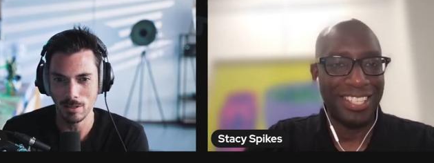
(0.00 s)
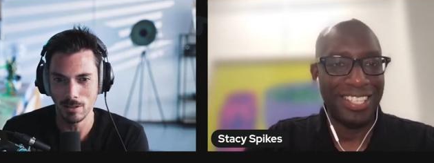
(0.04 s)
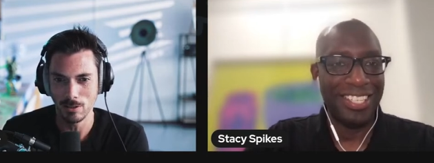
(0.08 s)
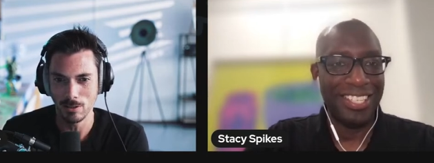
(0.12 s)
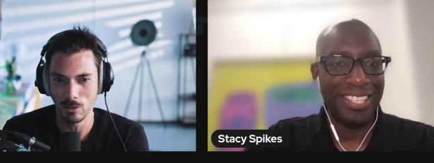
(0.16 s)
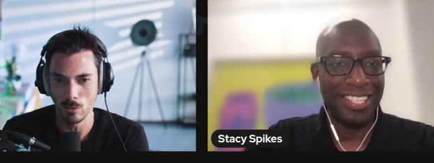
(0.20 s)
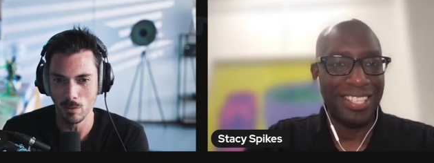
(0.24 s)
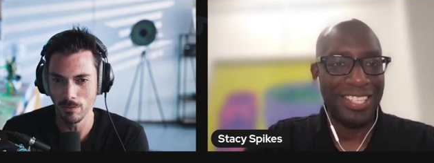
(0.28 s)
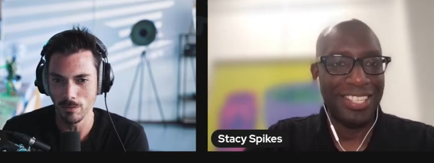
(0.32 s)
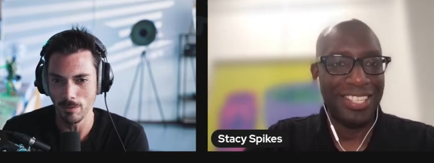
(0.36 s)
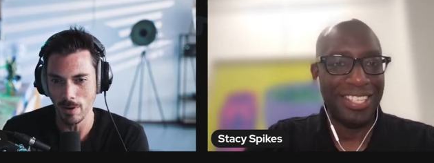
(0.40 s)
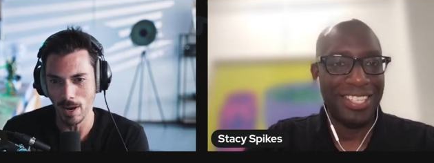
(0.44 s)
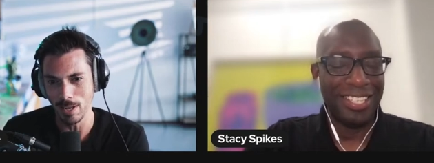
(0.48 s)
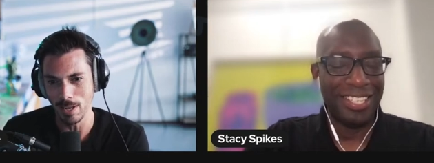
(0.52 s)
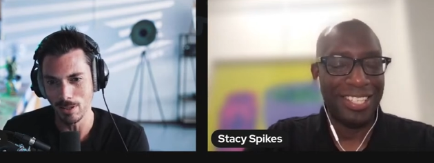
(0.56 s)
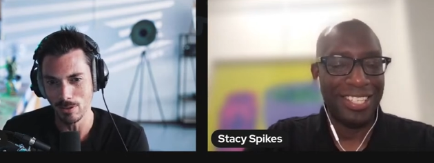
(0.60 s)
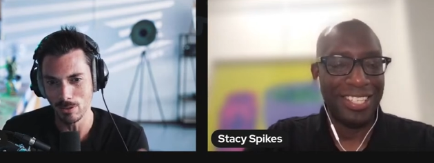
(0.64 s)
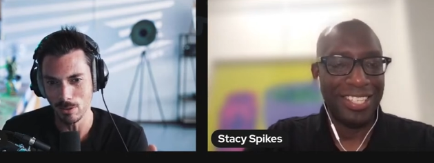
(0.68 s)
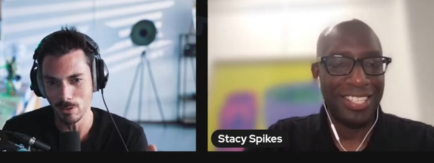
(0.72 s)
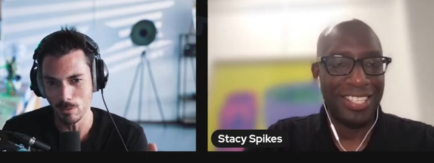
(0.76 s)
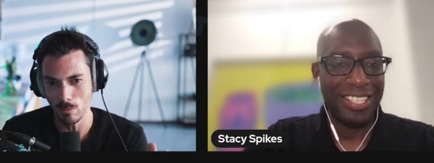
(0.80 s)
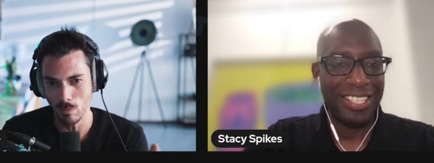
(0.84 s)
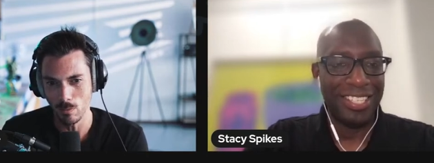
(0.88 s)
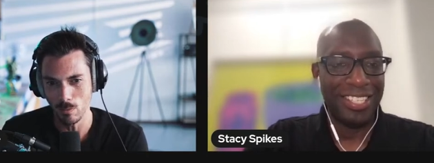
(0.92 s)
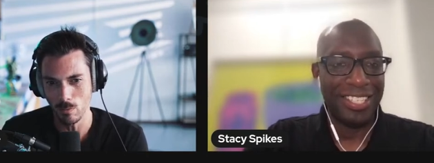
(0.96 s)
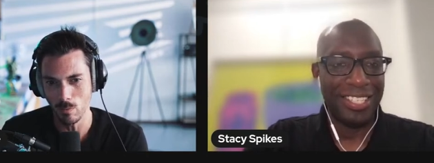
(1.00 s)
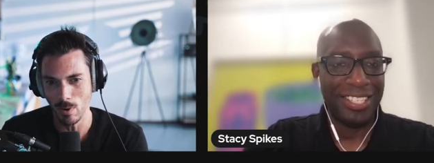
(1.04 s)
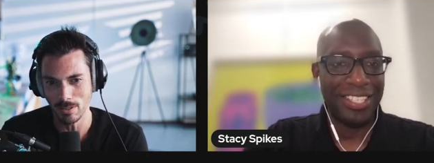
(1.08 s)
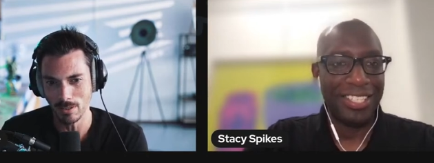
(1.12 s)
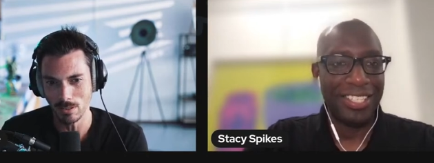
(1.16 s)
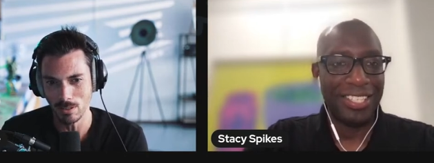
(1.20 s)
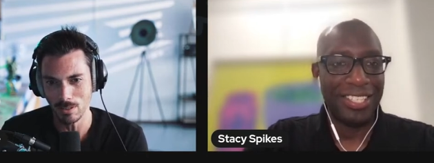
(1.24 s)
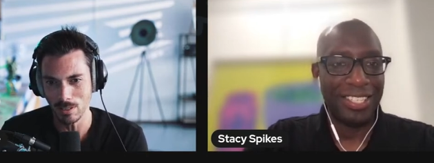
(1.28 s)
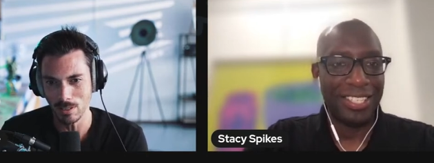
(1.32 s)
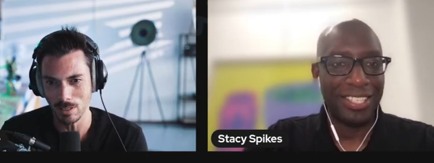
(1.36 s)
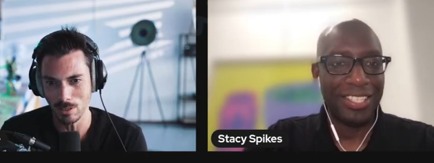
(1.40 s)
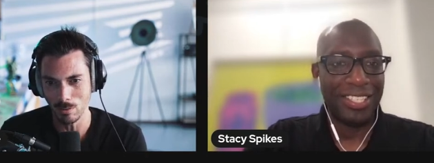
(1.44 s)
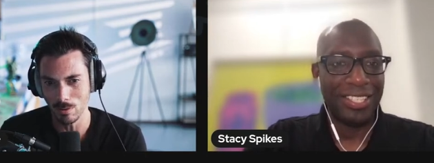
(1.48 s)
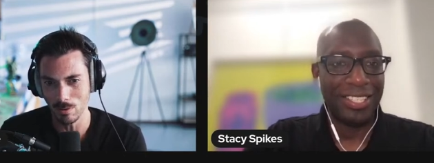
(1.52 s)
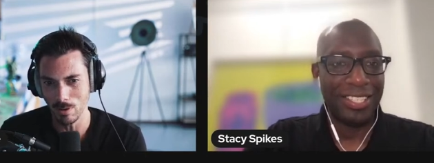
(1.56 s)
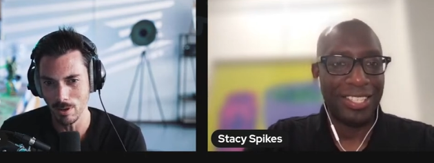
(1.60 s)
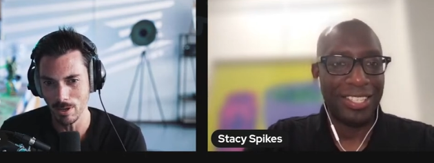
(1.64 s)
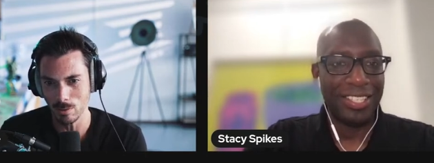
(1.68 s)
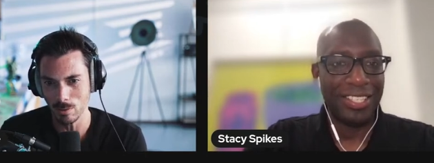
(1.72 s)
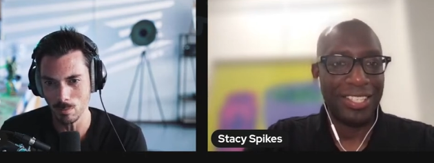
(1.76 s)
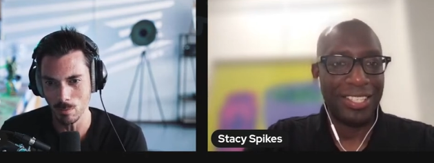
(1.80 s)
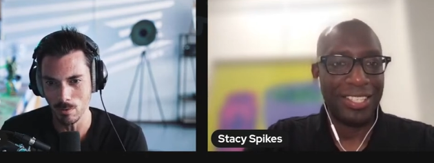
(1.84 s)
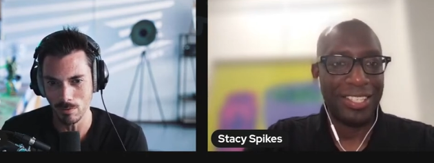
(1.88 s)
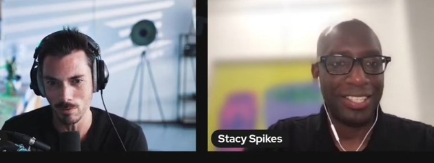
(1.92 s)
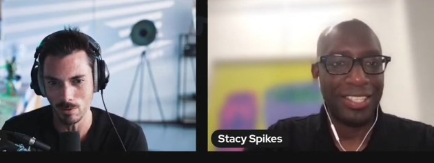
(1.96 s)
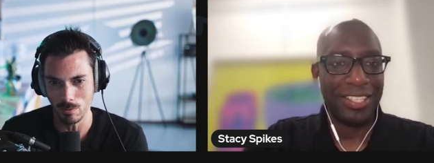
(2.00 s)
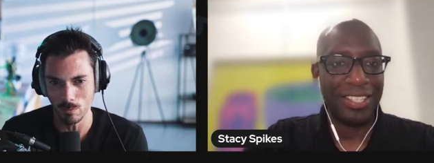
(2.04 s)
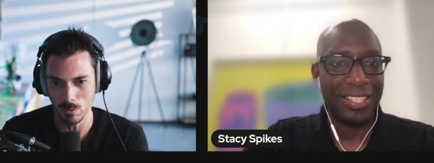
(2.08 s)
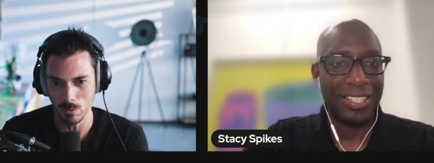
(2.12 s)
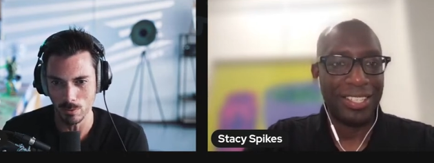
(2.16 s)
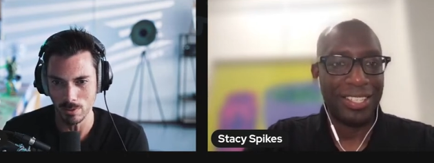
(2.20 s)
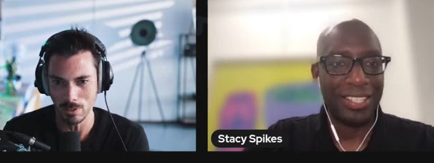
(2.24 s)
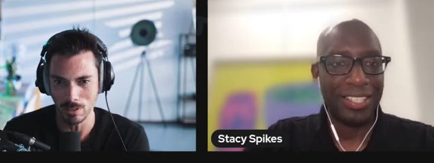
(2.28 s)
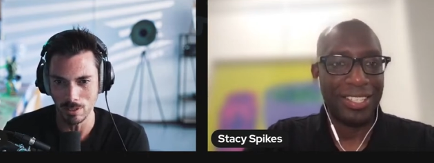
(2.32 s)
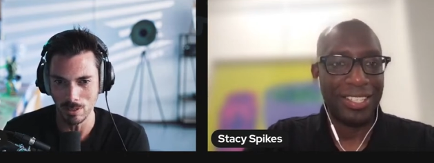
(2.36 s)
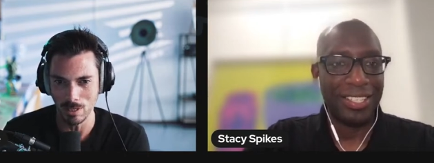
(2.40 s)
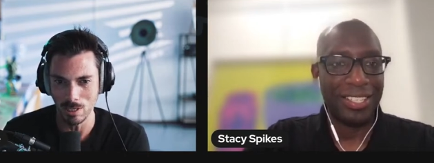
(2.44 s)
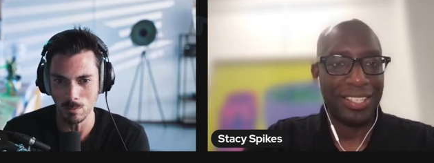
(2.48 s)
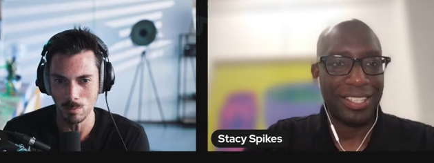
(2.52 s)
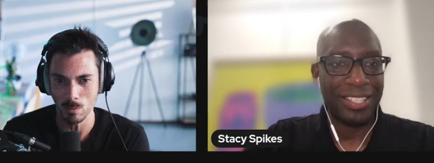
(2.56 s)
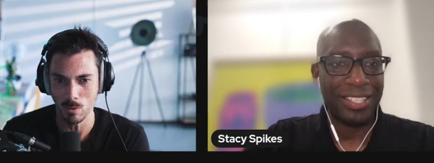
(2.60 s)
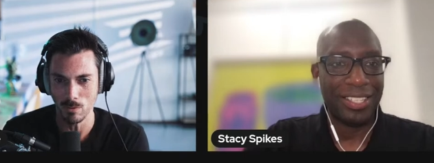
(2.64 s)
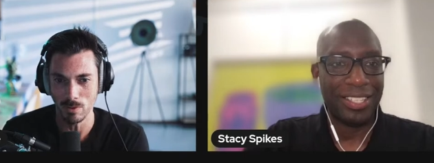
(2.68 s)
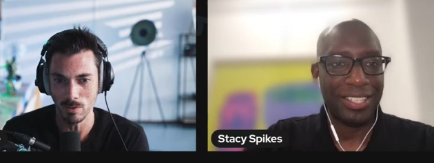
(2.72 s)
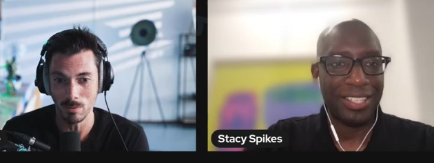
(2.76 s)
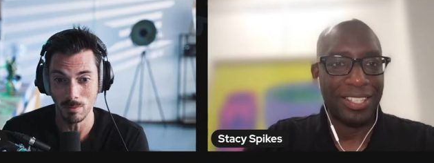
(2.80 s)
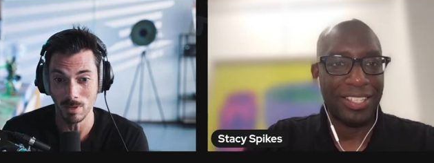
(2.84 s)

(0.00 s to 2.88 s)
Speaker 1: your fans who went to see your last movie will see this movie,